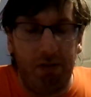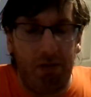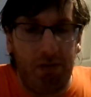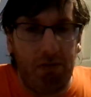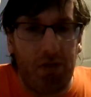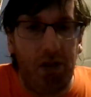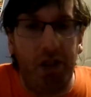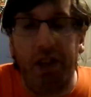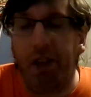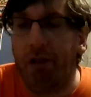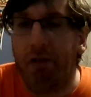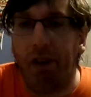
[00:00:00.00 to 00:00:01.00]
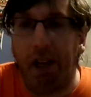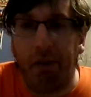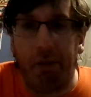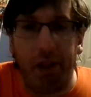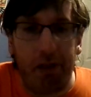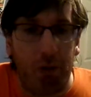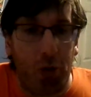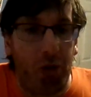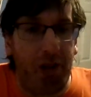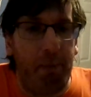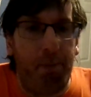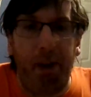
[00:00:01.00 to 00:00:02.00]
learning a new language or
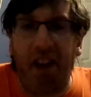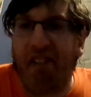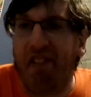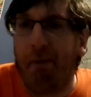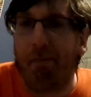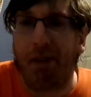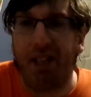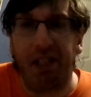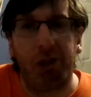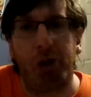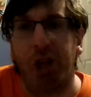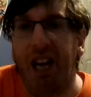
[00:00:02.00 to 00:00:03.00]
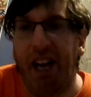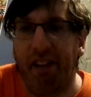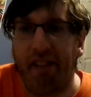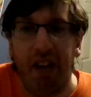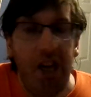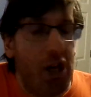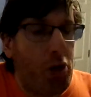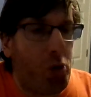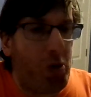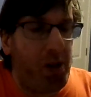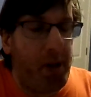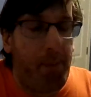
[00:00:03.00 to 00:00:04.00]
the best at playing chess
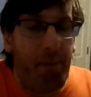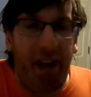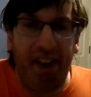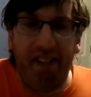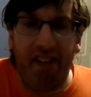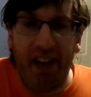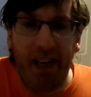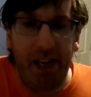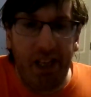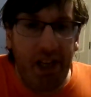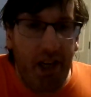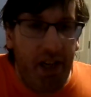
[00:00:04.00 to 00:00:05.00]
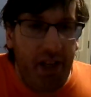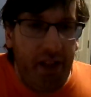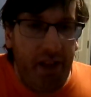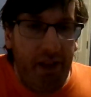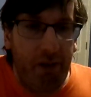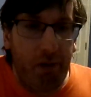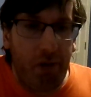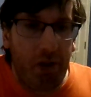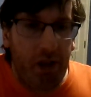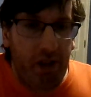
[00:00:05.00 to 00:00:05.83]
or the best at you know